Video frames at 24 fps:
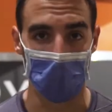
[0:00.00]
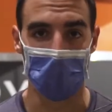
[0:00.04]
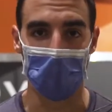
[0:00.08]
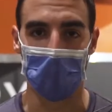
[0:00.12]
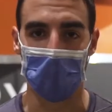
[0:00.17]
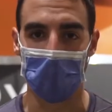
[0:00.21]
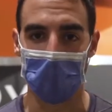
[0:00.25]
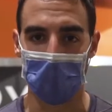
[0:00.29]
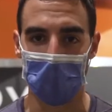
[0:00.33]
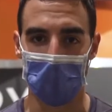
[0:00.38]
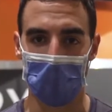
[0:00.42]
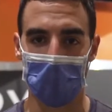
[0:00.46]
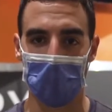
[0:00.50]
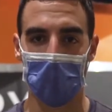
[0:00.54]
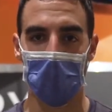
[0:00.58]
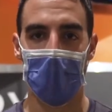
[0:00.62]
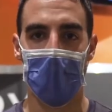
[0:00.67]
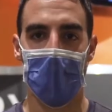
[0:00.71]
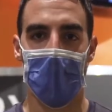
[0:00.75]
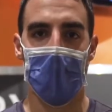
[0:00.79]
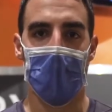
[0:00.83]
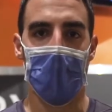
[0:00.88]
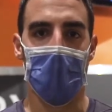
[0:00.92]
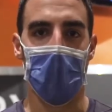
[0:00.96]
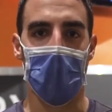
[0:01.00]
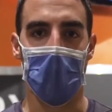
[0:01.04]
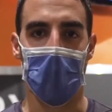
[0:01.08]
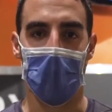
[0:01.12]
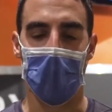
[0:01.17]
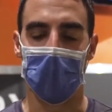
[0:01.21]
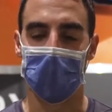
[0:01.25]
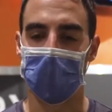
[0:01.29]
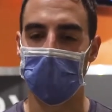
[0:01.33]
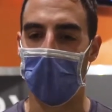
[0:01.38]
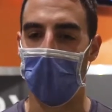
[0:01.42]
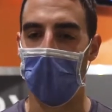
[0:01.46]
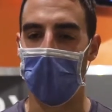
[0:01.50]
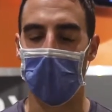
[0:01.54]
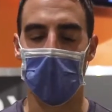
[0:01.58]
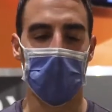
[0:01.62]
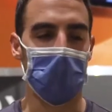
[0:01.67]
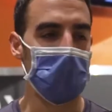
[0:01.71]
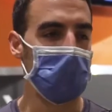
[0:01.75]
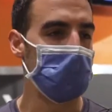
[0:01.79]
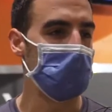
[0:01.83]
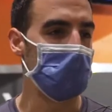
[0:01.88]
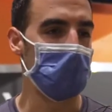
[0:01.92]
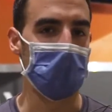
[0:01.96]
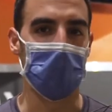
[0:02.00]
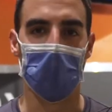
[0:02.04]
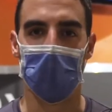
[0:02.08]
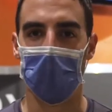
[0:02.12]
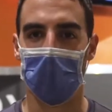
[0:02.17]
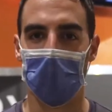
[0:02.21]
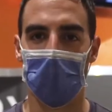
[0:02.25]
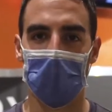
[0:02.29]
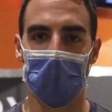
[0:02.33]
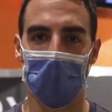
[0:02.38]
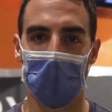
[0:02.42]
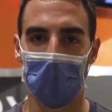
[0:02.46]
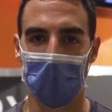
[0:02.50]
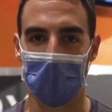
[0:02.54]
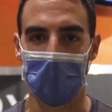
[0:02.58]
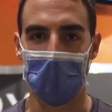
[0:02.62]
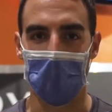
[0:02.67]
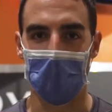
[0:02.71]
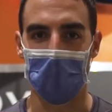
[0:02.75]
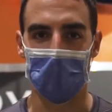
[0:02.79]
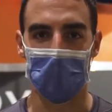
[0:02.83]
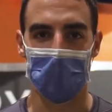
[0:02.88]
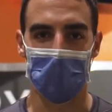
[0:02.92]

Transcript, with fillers: being here. Uh, to any, you know, workout,